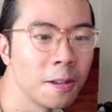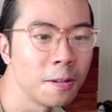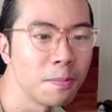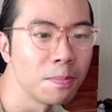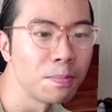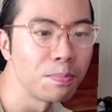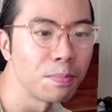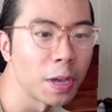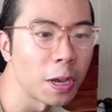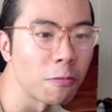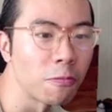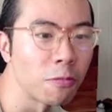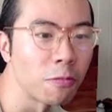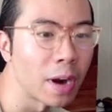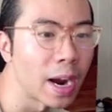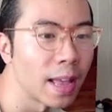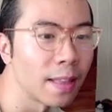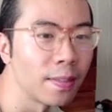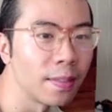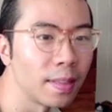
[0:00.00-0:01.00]
big
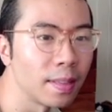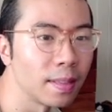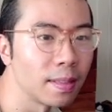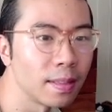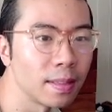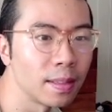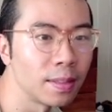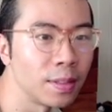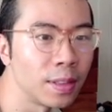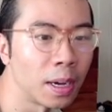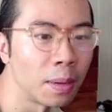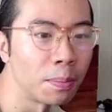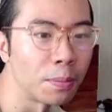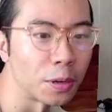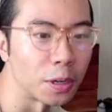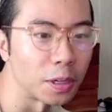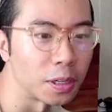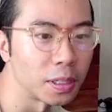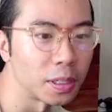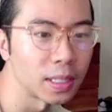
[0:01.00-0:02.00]
red
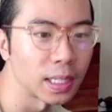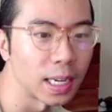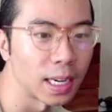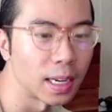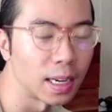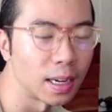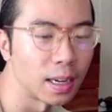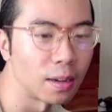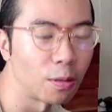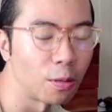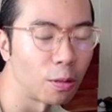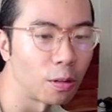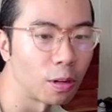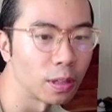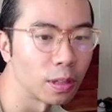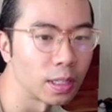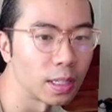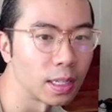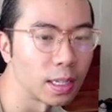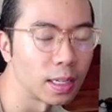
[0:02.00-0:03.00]
numbers and
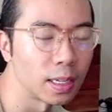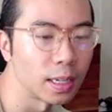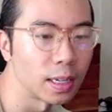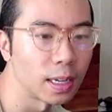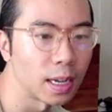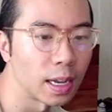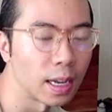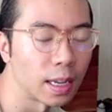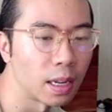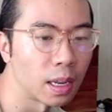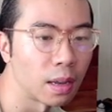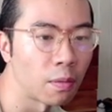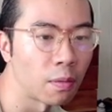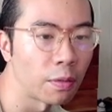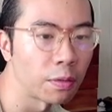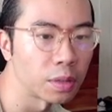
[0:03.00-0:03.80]
with